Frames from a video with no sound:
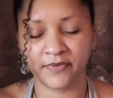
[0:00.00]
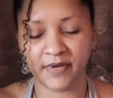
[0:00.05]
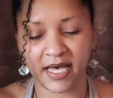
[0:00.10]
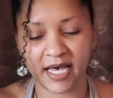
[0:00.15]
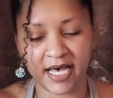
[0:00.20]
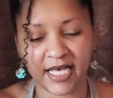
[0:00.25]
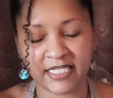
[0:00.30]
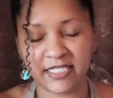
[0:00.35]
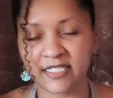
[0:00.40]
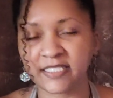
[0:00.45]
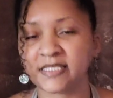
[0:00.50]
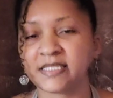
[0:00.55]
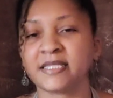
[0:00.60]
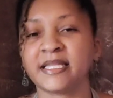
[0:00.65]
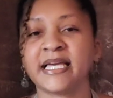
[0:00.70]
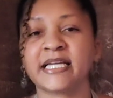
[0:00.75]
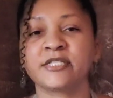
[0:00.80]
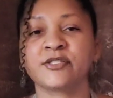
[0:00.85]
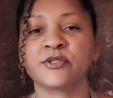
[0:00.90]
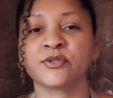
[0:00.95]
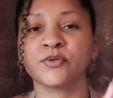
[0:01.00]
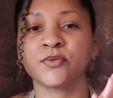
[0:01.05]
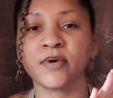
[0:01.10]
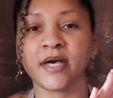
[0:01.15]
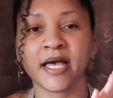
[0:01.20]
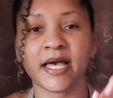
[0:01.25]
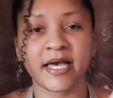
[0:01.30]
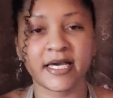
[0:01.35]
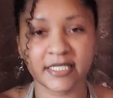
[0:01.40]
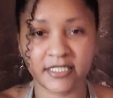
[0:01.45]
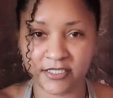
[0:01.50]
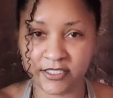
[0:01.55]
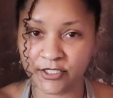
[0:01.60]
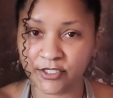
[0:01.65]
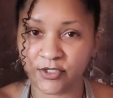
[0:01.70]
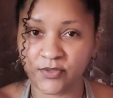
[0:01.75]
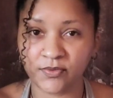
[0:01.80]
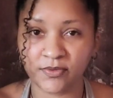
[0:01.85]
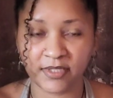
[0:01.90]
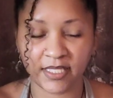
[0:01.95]
I just like to
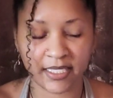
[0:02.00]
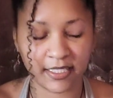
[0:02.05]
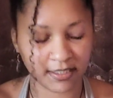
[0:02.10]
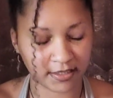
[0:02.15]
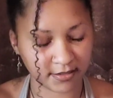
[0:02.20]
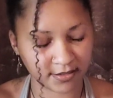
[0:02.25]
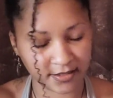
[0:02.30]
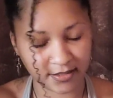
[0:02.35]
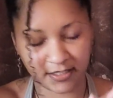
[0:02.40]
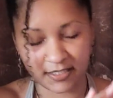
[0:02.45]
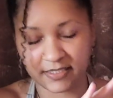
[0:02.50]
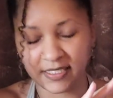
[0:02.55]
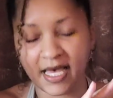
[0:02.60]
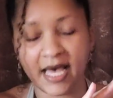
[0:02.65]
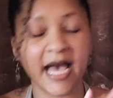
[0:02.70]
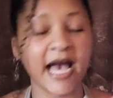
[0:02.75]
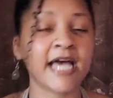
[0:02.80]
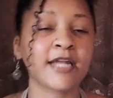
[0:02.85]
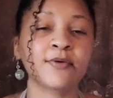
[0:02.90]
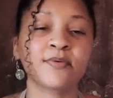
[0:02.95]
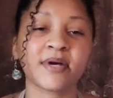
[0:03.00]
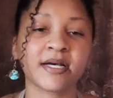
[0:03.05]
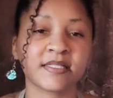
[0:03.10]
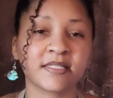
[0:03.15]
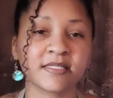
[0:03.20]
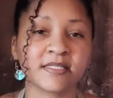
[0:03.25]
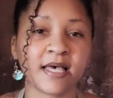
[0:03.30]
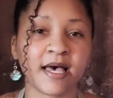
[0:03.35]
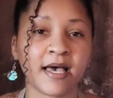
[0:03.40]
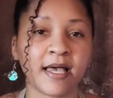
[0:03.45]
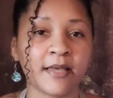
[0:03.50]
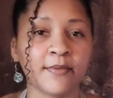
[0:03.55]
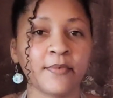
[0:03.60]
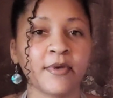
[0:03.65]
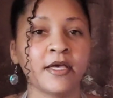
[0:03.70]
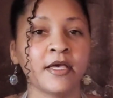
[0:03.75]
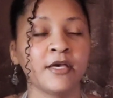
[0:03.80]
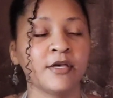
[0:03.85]
execute things because I don't got the time.